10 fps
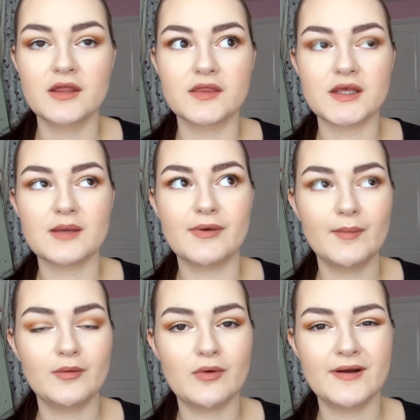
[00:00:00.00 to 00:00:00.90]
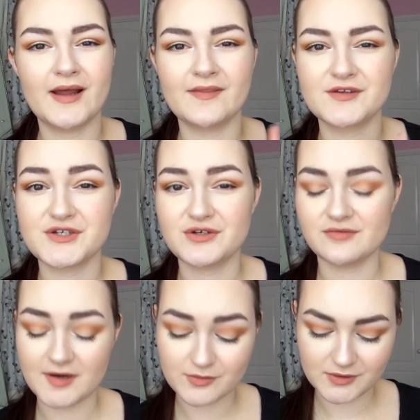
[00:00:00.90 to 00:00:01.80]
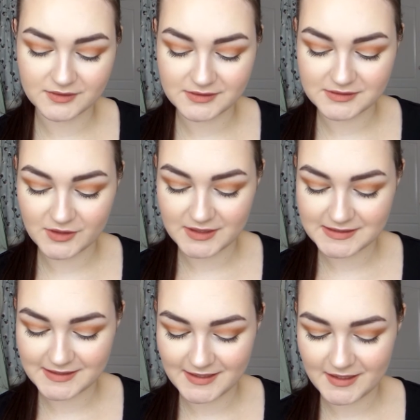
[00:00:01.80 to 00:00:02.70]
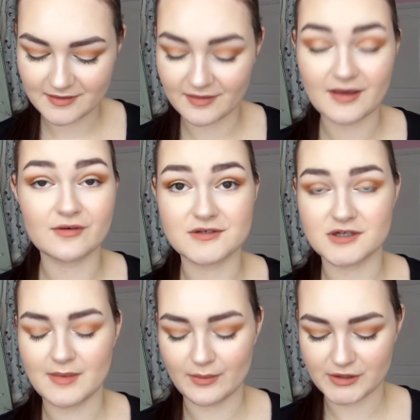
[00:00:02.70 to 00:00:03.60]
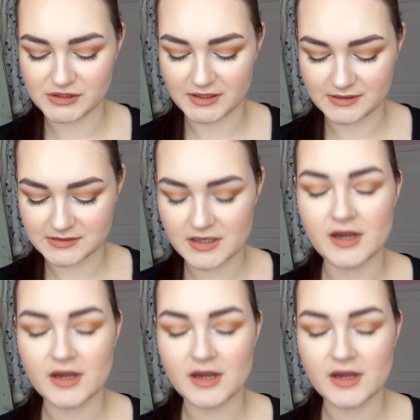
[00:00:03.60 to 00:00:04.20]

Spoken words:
the purple one and the two red ones, honestly. They're also on my wish list.